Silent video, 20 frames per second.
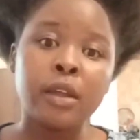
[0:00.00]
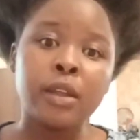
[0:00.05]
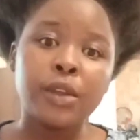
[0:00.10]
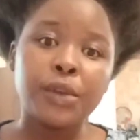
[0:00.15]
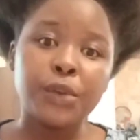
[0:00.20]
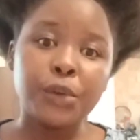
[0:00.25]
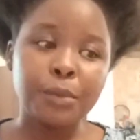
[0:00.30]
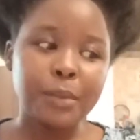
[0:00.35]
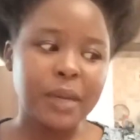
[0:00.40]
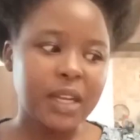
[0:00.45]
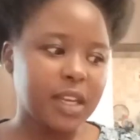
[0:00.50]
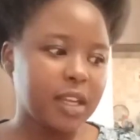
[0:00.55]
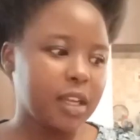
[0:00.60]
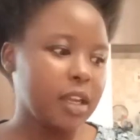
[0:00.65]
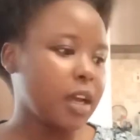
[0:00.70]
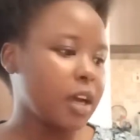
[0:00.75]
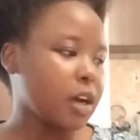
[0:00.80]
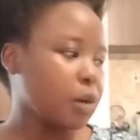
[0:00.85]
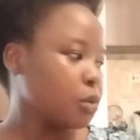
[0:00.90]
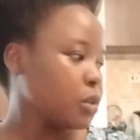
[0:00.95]

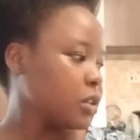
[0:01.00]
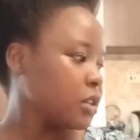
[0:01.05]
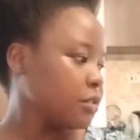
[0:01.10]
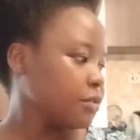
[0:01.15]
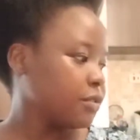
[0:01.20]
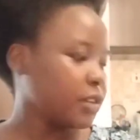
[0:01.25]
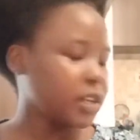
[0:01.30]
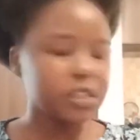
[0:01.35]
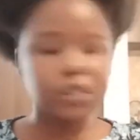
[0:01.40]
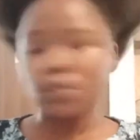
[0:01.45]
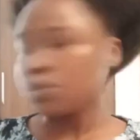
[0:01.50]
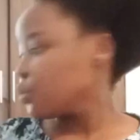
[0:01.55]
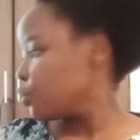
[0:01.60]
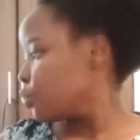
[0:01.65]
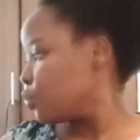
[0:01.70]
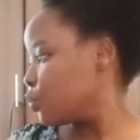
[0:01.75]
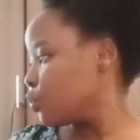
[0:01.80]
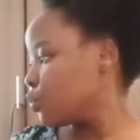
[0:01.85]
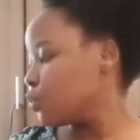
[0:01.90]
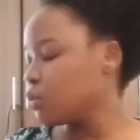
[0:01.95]
normally I would advise
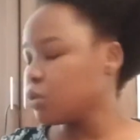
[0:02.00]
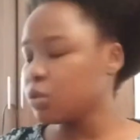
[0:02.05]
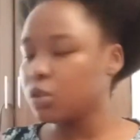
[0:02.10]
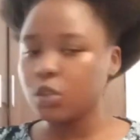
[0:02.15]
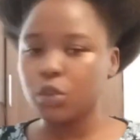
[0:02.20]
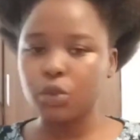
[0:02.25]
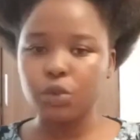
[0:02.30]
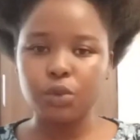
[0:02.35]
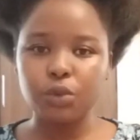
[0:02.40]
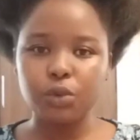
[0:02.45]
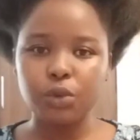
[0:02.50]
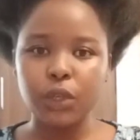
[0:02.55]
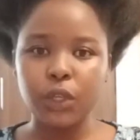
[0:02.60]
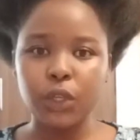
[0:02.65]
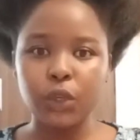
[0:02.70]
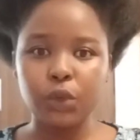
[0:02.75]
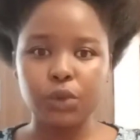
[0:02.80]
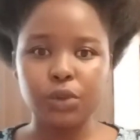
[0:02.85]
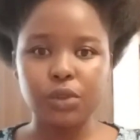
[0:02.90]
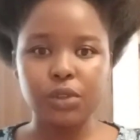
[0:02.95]
you to
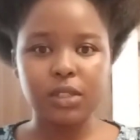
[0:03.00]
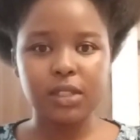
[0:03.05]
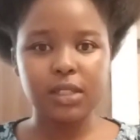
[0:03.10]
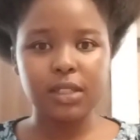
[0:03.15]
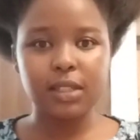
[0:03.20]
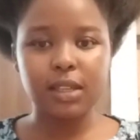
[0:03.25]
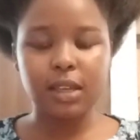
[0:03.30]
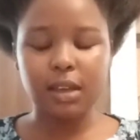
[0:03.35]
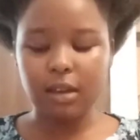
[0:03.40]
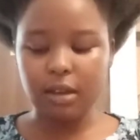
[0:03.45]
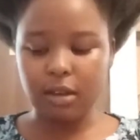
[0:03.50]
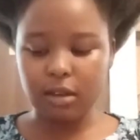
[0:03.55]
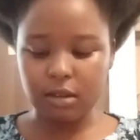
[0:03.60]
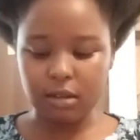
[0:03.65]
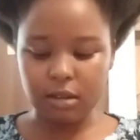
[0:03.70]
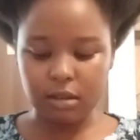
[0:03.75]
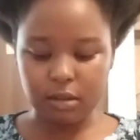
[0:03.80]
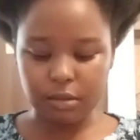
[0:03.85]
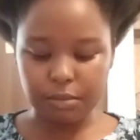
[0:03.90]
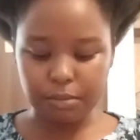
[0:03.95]
use
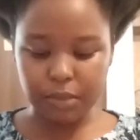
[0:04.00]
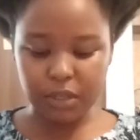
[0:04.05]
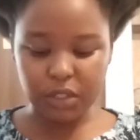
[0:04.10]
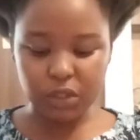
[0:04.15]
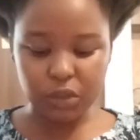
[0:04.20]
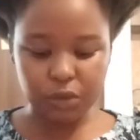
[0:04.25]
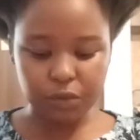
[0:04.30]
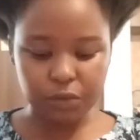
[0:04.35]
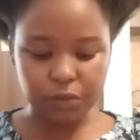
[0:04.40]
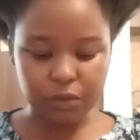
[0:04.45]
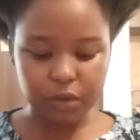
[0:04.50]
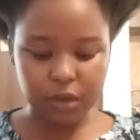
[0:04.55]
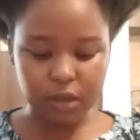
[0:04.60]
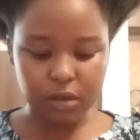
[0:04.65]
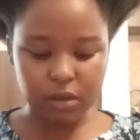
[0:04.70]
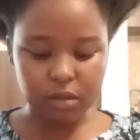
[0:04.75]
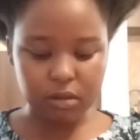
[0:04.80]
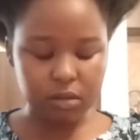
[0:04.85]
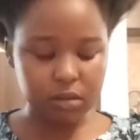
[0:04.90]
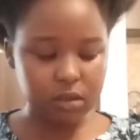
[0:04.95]
a piece of
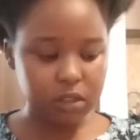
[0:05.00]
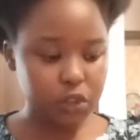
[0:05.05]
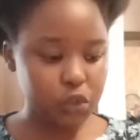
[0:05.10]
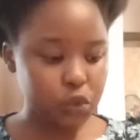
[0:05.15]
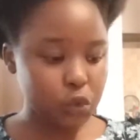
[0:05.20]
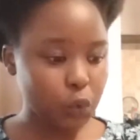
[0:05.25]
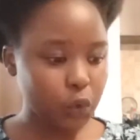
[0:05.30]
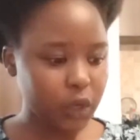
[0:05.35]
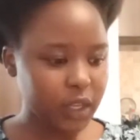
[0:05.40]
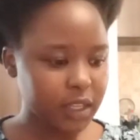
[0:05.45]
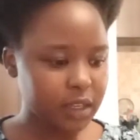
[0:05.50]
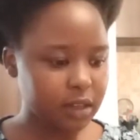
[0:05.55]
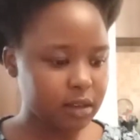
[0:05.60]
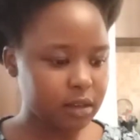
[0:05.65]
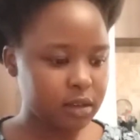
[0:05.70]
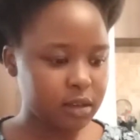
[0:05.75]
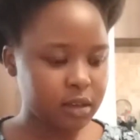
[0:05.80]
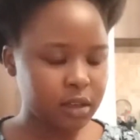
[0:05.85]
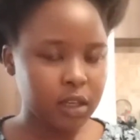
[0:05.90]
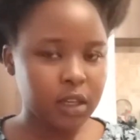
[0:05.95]
stocking
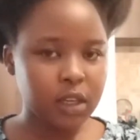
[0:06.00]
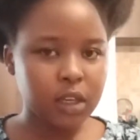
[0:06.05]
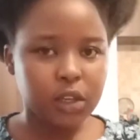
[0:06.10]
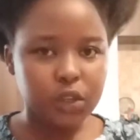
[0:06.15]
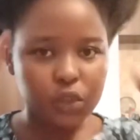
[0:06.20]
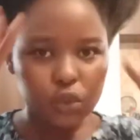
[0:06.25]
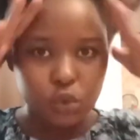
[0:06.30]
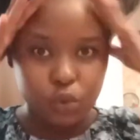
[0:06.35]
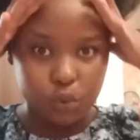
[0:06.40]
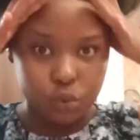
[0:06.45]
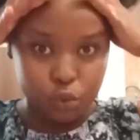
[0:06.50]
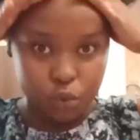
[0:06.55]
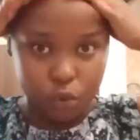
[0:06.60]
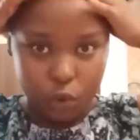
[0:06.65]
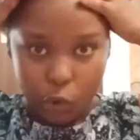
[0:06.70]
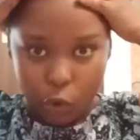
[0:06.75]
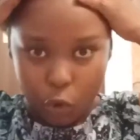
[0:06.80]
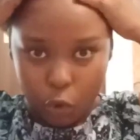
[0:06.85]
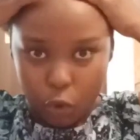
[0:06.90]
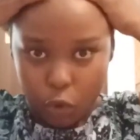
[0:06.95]

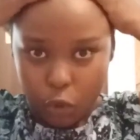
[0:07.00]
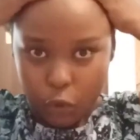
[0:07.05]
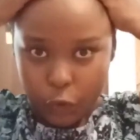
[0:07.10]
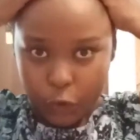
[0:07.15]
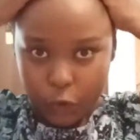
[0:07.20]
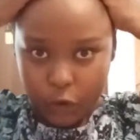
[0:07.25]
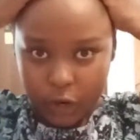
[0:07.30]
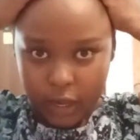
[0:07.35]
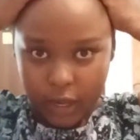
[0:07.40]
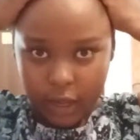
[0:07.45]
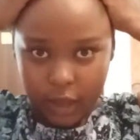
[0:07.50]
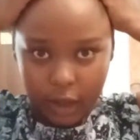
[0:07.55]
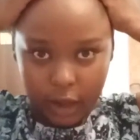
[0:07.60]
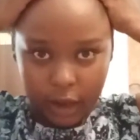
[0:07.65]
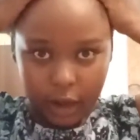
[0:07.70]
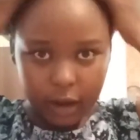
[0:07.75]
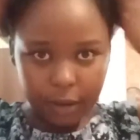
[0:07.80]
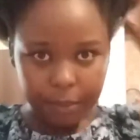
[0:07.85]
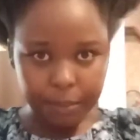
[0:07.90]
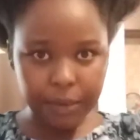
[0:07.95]
to hold your hair
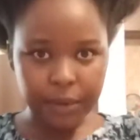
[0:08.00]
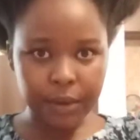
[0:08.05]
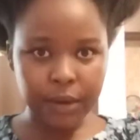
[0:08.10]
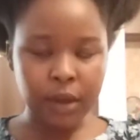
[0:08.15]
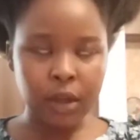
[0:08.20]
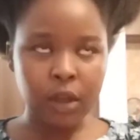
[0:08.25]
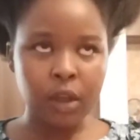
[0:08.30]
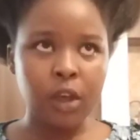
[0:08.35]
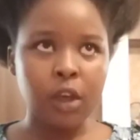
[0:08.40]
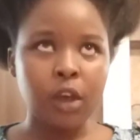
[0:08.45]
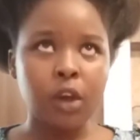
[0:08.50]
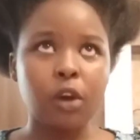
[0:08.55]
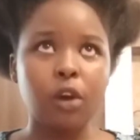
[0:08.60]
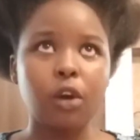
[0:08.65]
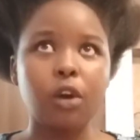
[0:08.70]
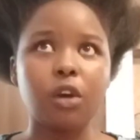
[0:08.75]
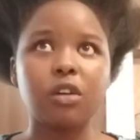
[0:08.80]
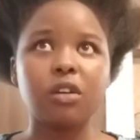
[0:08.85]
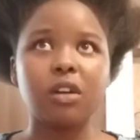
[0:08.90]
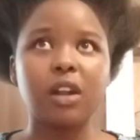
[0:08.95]
up,
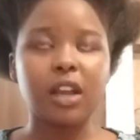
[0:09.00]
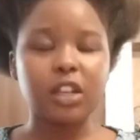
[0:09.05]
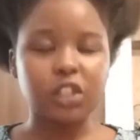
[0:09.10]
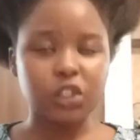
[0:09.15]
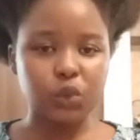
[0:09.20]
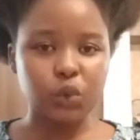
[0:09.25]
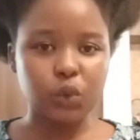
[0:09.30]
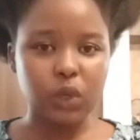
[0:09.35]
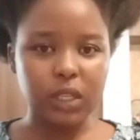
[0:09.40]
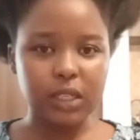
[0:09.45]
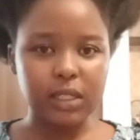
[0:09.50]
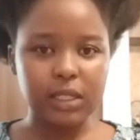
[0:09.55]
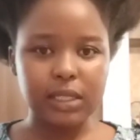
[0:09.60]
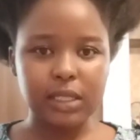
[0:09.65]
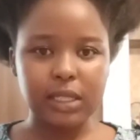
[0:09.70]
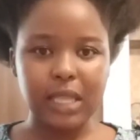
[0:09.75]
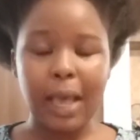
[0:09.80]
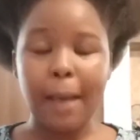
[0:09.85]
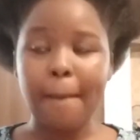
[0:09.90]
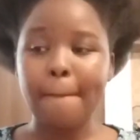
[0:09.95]
or a
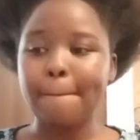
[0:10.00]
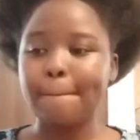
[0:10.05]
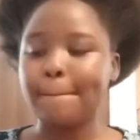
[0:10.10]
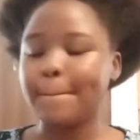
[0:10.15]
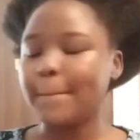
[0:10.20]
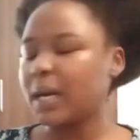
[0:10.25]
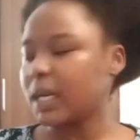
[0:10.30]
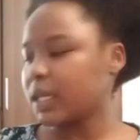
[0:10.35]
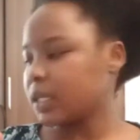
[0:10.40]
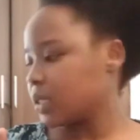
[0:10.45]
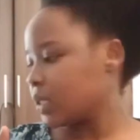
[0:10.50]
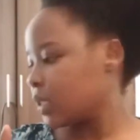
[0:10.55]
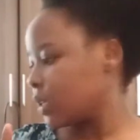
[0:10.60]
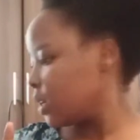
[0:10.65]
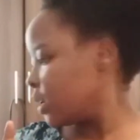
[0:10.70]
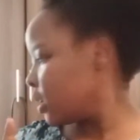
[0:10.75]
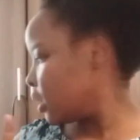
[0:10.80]
shoelace. But